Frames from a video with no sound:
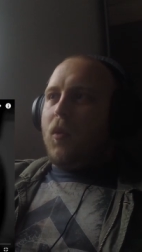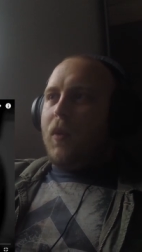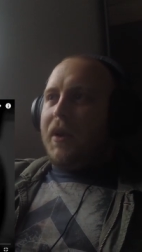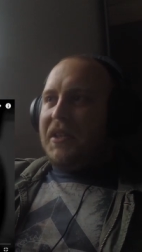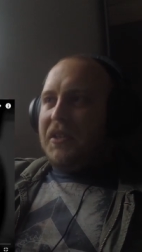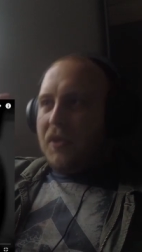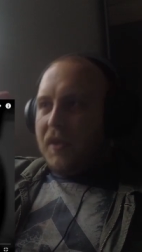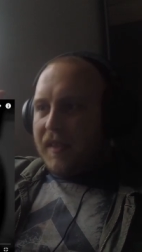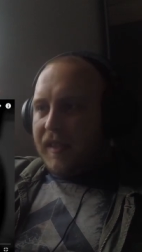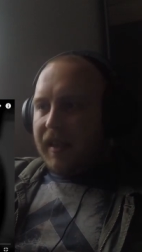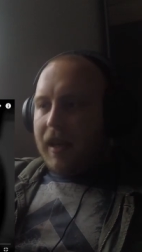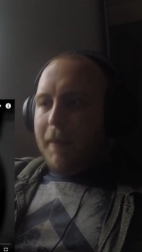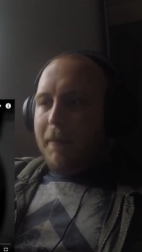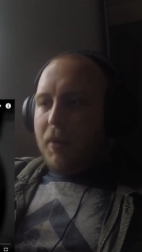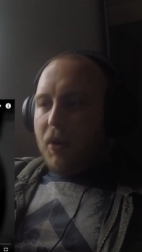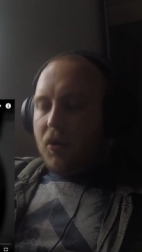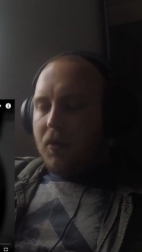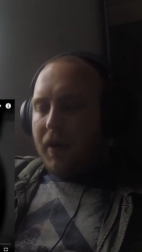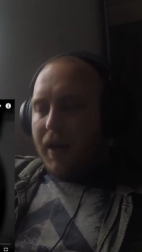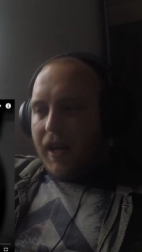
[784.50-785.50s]
when you
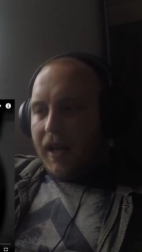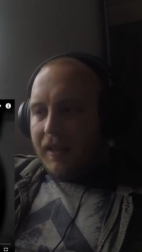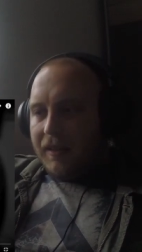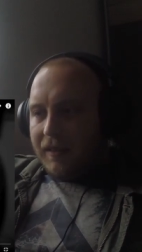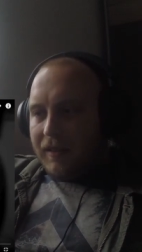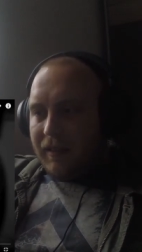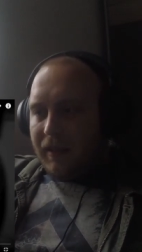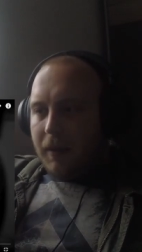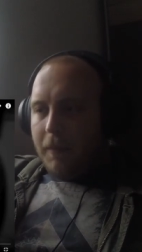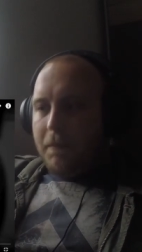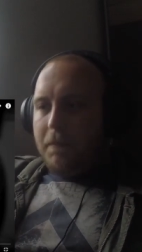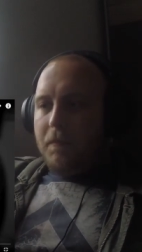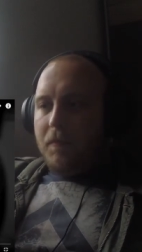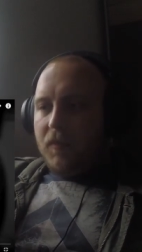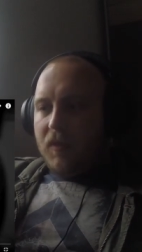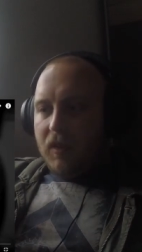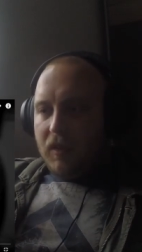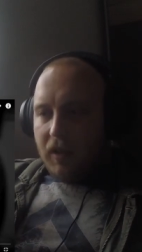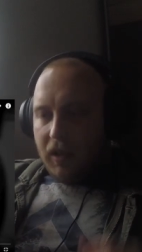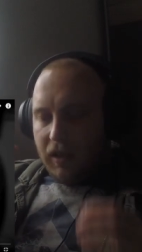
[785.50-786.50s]
separate the
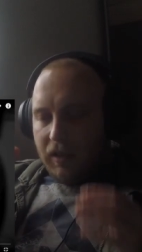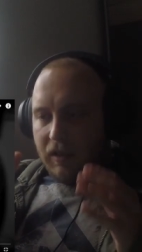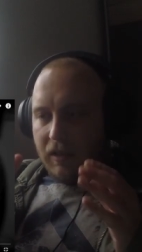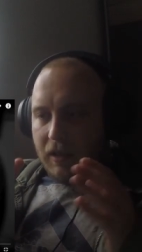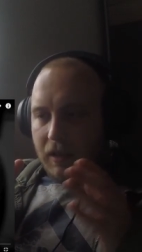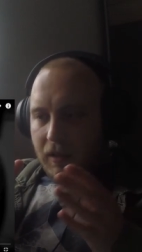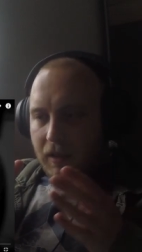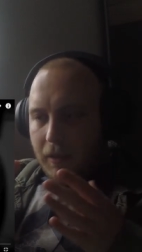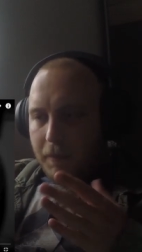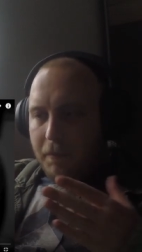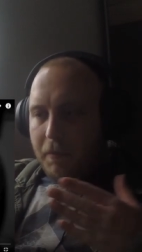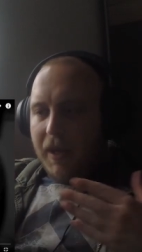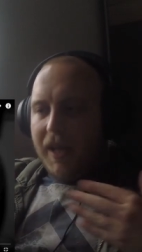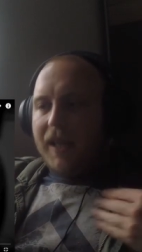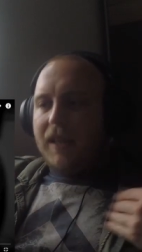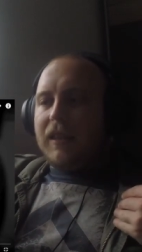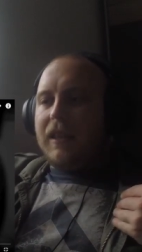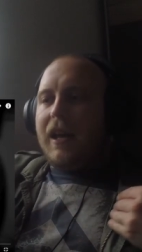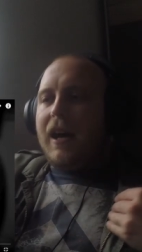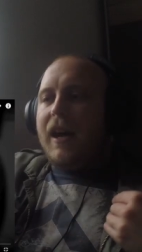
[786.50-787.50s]

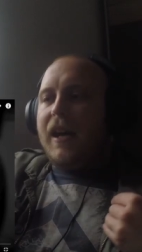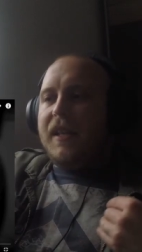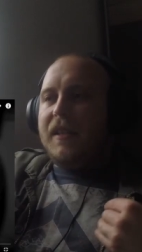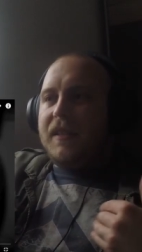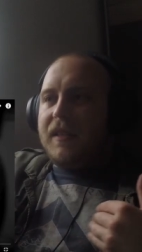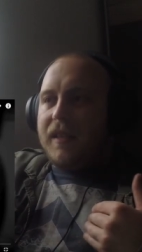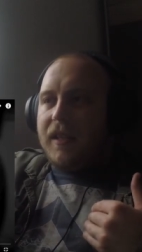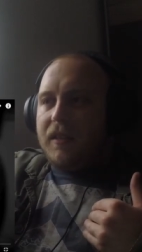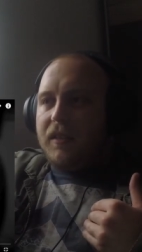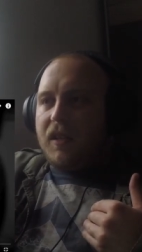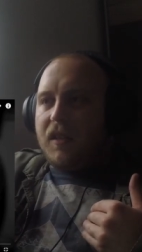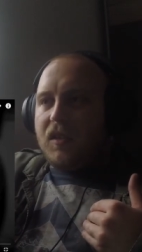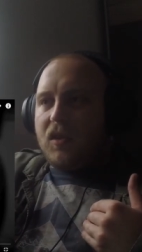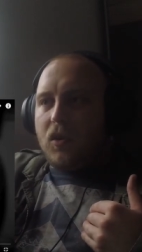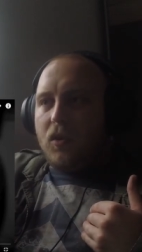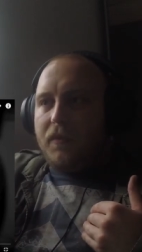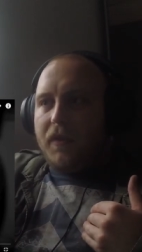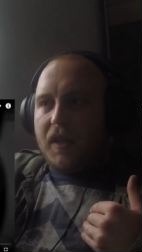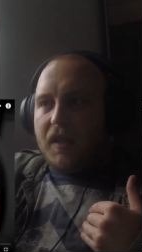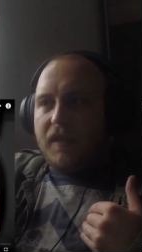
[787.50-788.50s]
big lines that the
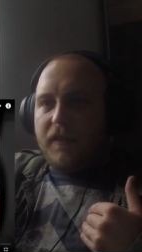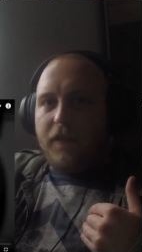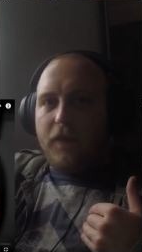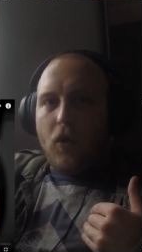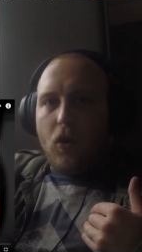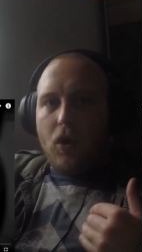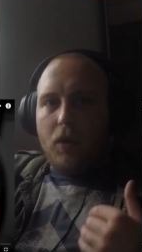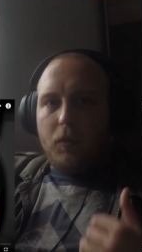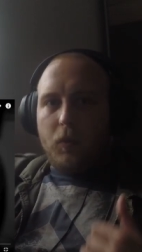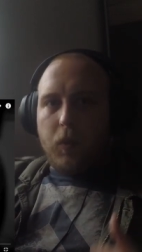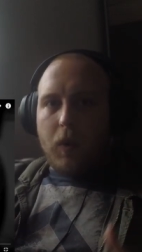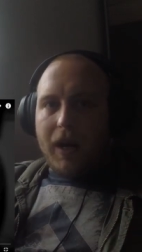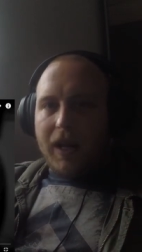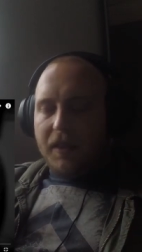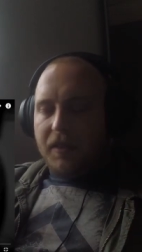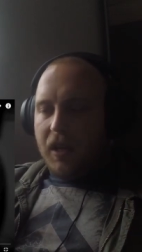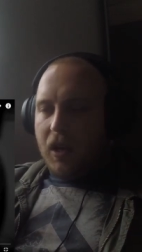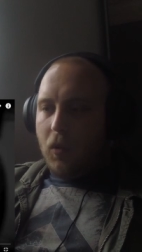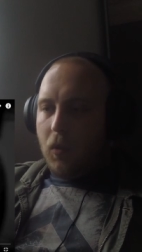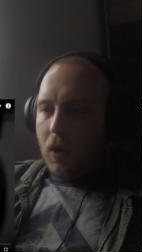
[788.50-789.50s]
Soviets formed
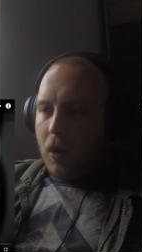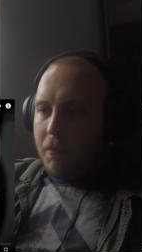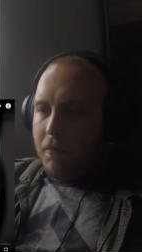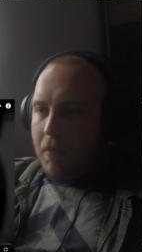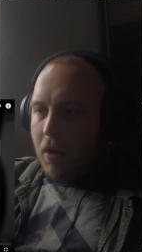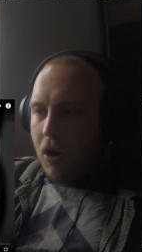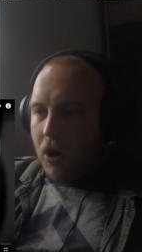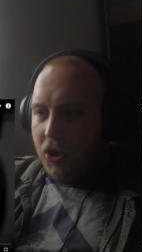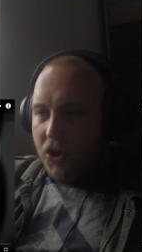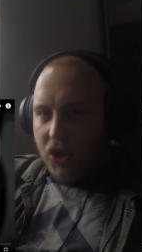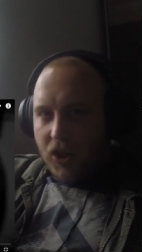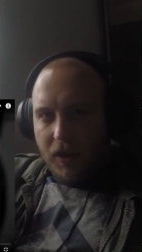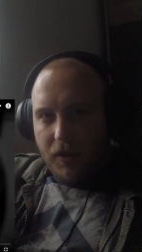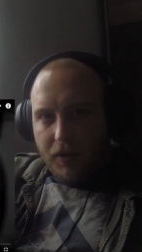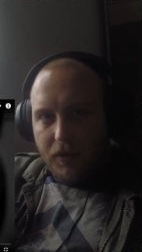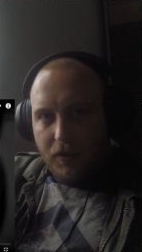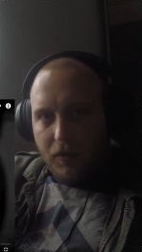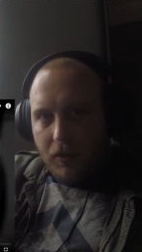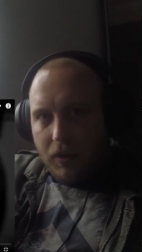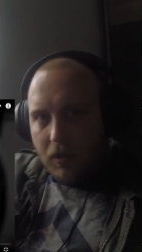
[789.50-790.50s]
while they were marching
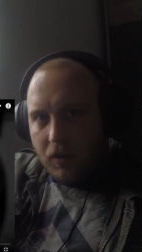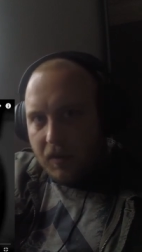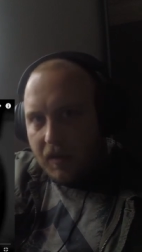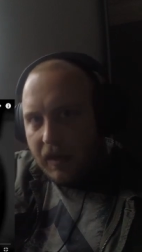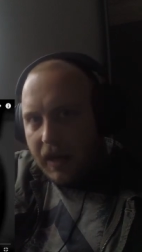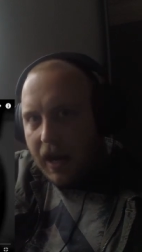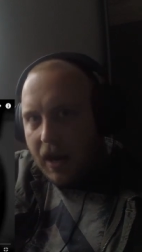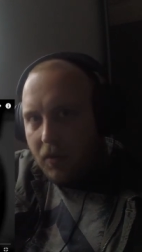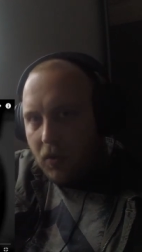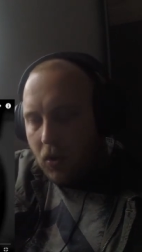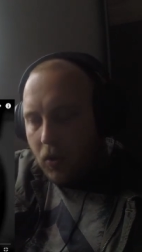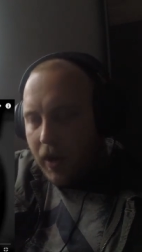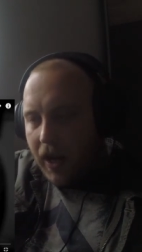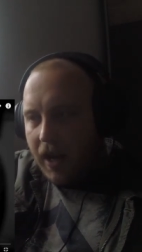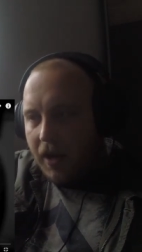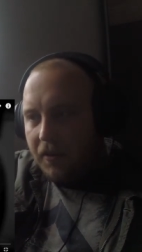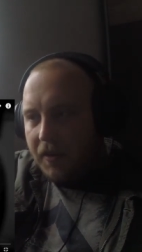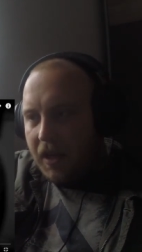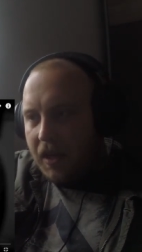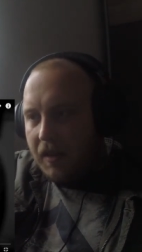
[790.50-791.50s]
through those narrow
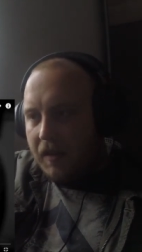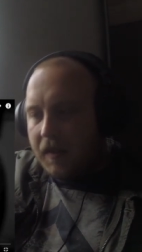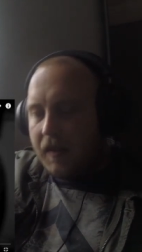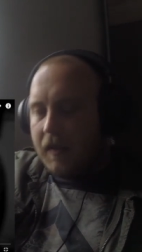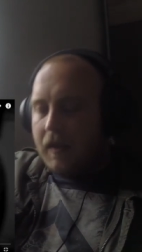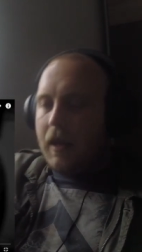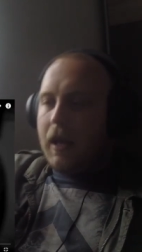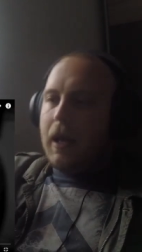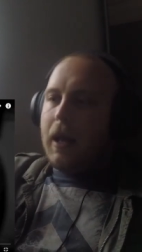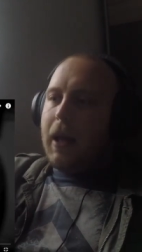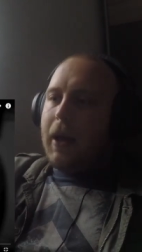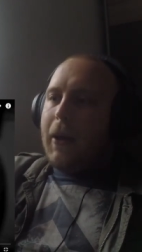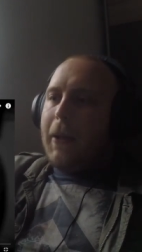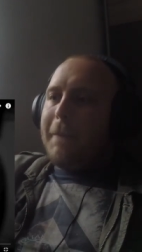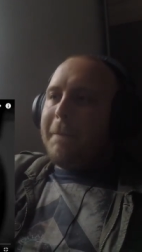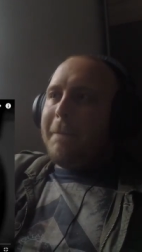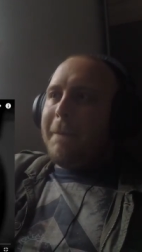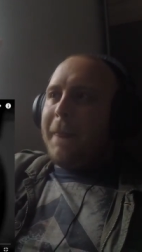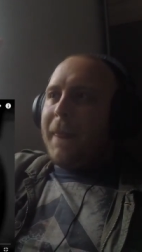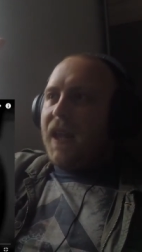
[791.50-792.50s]
areas,
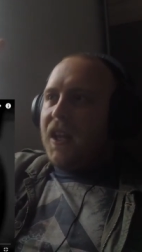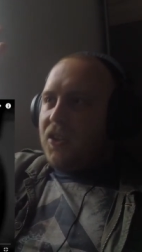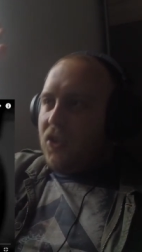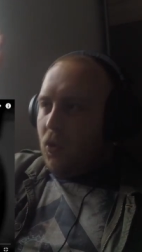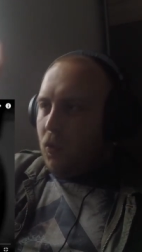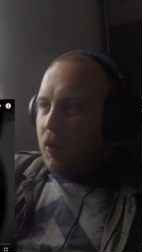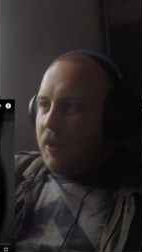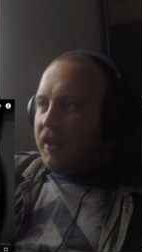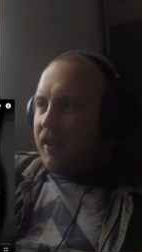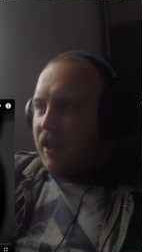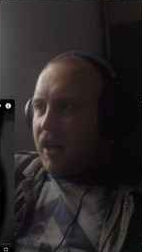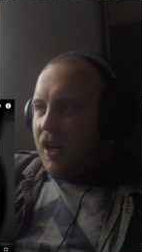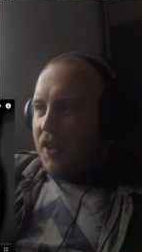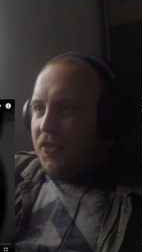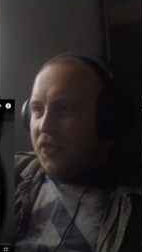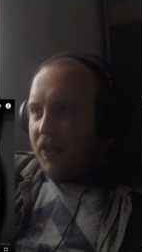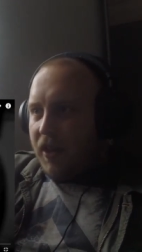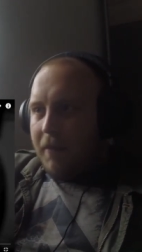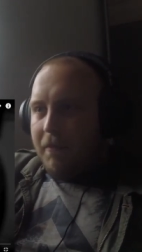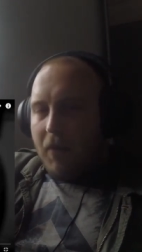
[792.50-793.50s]
you would
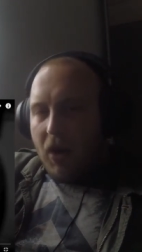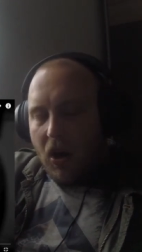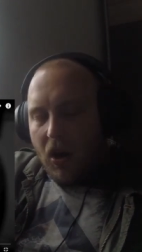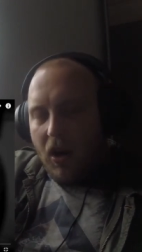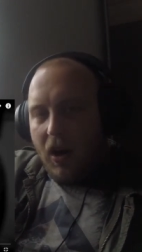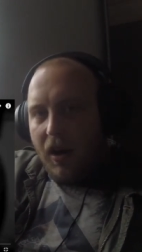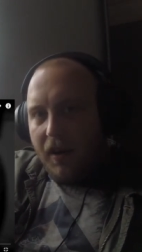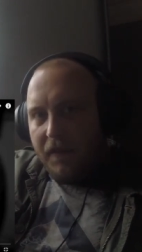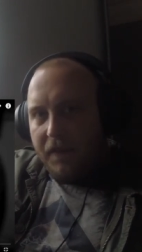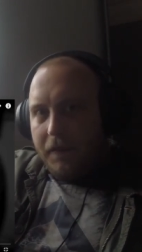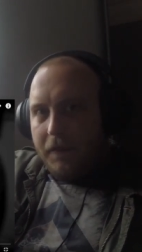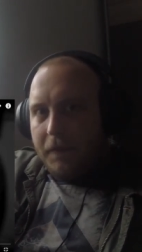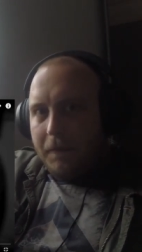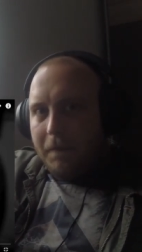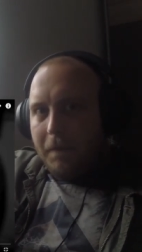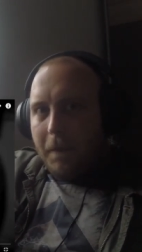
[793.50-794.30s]
cut them off,